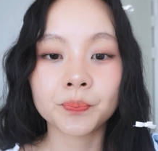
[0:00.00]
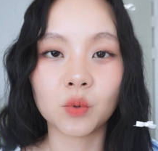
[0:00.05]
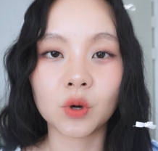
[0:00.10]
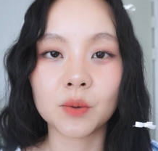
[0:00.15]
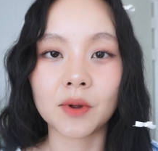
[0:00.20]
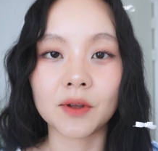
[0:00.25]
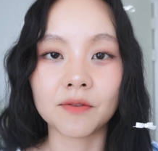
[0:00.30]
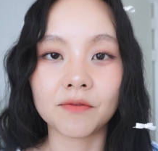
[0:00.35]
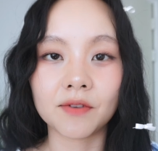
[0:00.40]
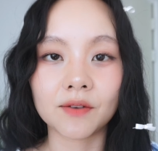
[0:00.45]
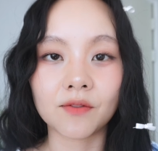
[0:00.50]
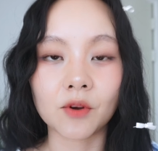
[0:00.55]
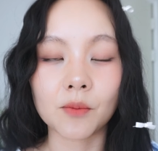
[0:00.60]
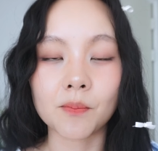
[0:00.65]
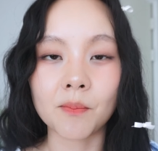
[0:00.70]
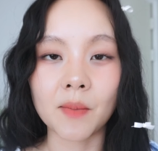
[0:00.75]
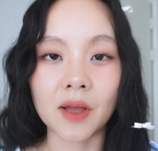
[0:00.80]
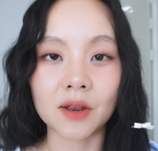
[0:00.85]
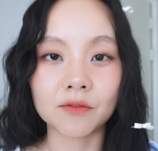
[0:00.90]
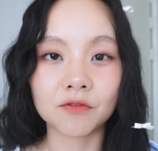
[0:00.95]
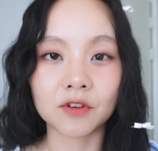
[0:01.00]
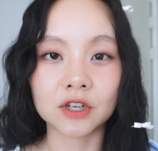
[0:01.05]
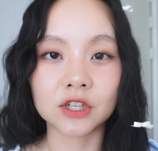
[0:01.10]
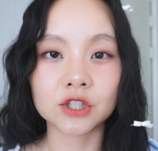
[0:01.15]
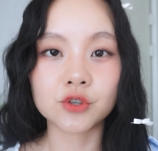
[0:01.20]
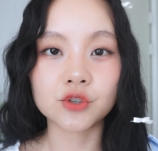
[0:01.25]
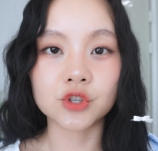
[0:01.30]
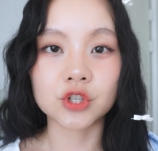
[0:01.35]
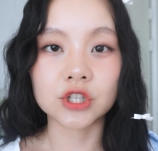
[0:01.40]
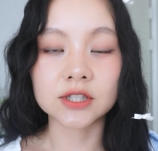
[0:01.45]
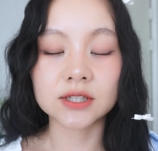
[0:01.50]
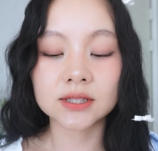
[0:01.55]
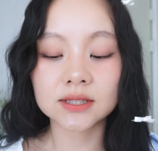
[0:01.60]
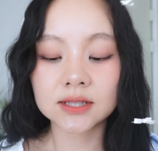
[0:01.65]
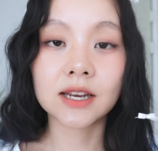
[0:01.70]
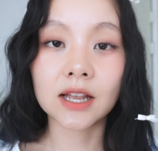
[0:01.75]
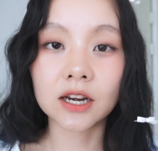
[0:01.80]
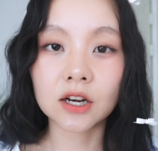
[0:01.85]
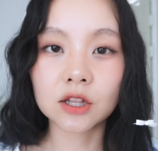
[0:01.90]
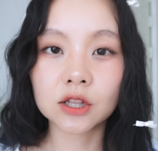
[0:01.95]
One of my favorite matte finishes.
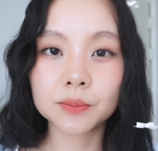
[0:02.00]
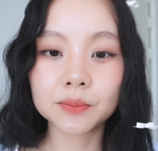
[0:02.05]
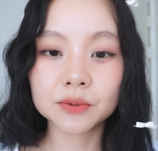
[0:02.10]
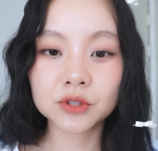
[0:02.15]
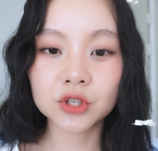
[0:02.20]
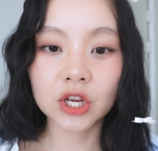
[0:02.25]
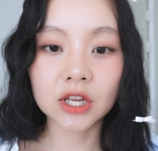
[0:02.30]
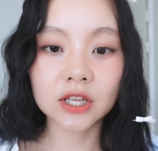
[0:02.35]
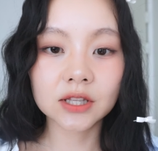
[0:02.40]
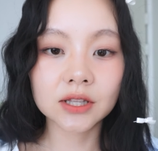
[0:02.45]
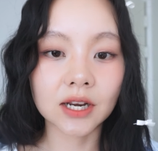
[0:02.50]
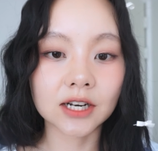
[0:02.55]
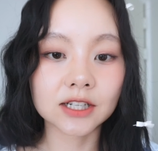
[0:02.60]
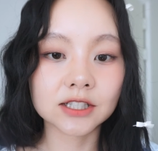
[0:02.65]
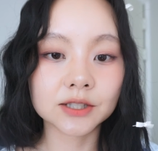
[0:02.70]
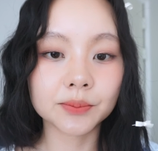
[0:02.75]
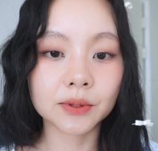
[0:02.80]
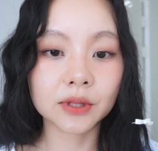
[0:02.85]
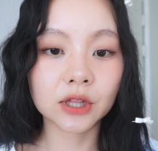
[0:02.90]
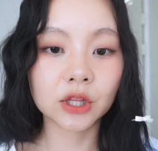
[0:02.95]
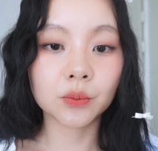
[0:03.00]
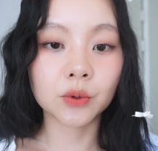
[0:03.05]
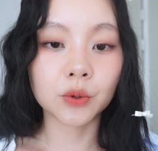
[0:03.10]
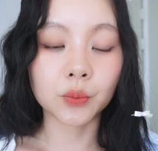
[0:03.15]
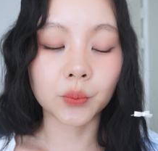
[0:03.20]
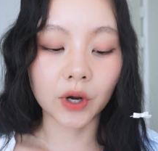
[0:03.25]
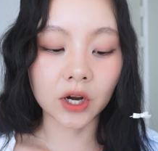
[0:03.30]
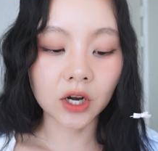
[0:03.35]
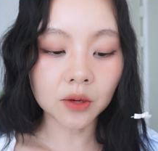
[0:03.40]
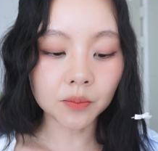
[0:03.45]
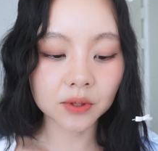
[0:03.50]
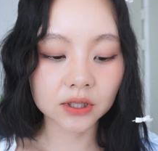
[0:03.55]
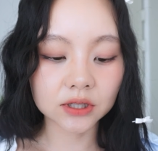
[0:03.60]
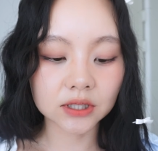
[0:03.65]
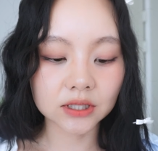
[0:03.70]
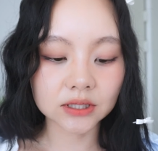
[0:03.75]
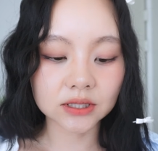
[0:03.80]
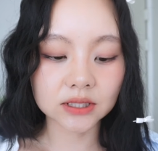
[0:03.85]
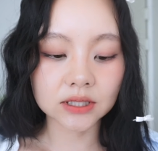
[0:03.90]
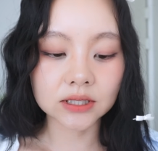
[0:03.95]
Not a lip shade that I typically would wear, but
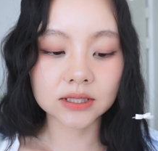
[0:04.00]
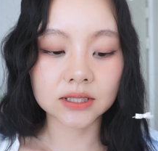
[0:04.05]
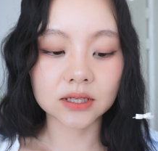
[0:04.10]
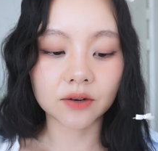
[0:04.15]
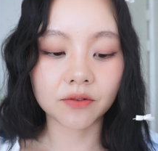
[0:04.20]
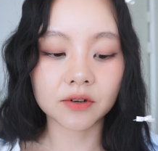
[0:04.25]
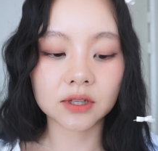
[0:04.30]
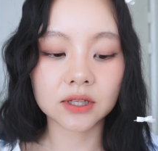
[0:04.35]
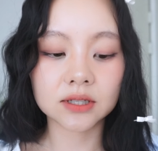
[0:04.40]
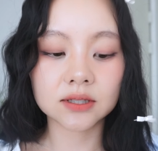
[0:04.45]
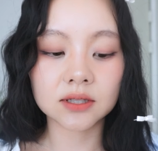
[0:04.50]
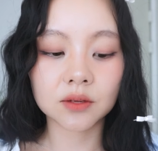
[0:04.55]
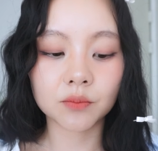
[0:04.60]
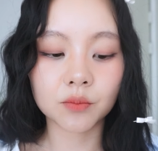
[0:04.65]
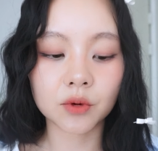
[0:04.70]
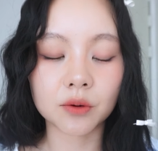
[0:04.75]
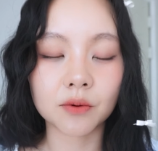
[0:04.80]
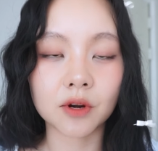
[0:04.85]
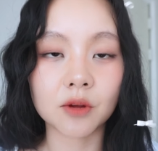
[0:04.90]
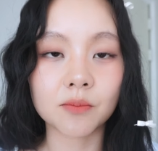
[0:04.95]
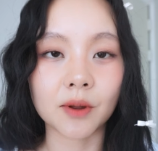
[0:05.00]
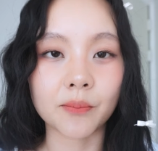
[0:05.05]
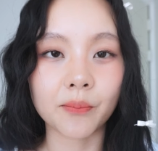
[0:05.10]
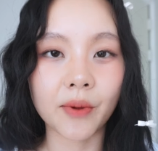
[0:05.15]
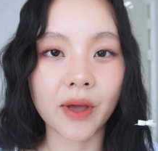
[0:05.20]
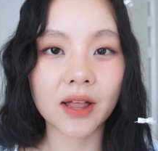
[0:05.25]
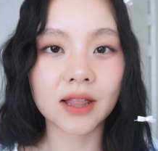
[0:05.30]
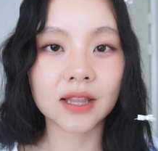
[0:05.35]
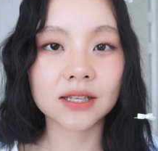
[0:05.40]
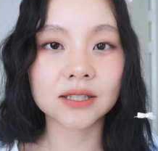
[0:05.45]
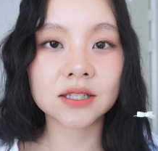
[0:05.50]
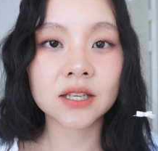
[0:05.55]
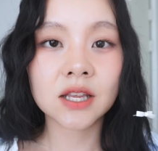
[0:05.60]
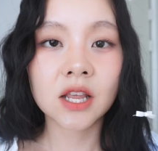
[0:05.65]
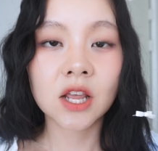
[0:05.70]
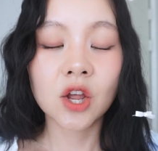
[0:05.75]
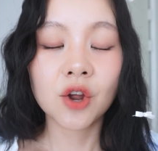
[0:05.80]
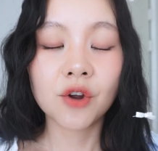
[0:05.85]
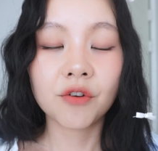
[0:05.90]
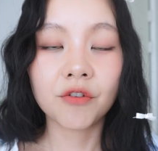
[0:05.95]
this is definitely somewhere around my palette
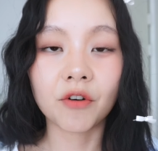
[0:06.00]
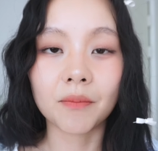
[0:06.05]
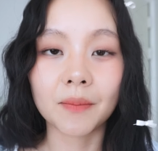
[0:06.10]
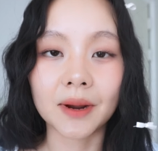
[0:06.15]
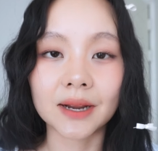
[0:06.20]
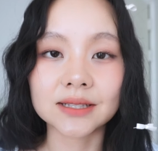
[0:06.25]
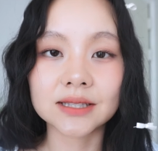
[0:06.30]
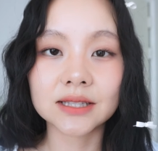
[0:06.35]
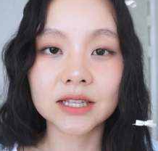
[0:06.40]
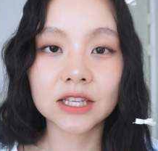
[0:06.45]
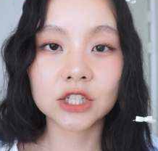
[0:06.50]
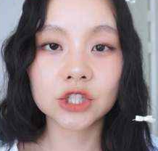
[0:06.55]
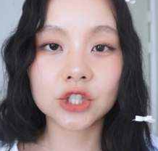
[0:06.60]
for my skin